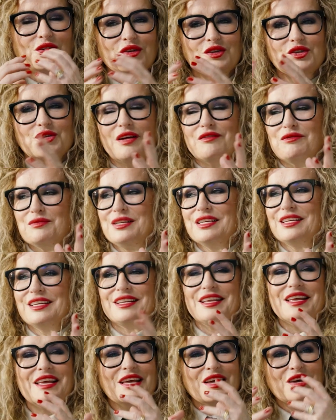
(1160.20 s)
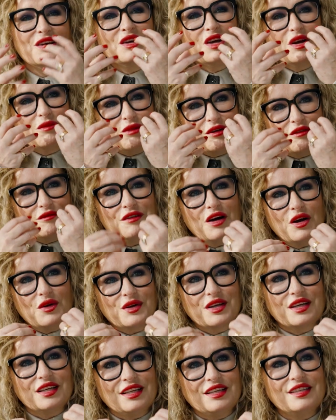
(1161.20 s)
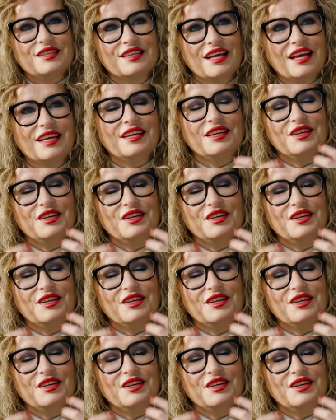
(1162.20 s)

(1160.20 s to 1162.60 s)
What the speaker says: so everybody can hear, but vocally say